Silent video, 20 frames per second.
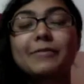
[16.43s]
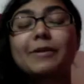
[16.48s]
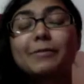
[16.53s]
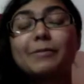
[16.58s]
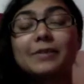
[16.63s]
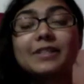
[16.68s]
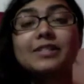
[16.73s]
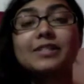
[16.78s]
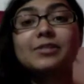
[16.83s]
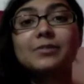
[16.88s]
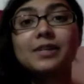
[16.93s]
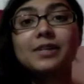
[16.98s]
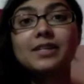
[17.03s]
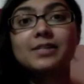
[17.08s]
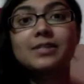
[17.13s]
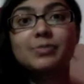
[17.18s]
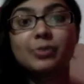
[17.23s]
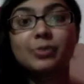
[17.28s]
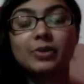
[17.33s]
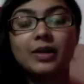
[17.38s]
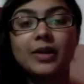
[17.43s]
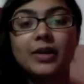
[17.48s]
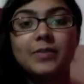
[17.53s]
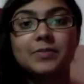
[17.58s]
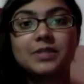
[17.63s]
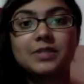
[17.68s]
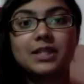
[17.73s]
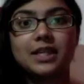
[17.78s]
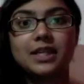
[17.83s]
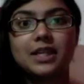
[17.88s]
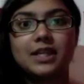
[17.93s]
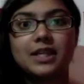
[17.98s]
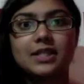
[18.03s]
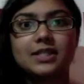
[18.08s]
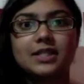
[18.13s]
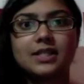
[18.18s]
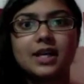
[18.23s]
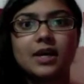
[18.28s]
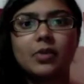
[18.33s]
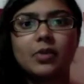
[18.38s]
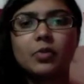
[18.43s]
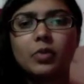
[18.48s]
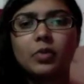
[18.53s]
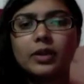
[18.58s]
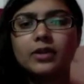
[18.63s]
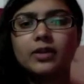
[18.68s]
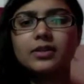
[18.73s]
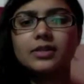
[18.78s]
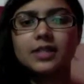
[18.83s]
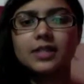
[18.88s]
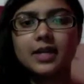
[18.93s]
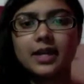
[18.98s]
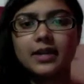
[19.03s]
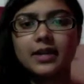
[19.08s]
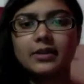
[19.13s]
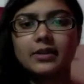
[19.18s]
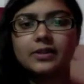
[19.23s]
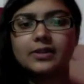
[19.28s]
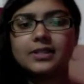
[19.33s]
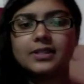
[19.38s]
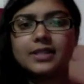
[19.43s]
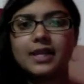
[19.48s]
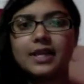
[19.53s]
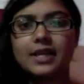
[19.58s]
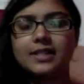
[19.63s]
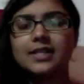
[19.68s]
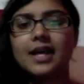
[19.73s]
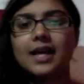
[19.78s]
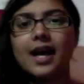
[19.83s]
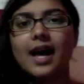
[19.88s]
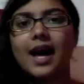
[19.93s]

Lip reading: But this week's prompt is weird titles, and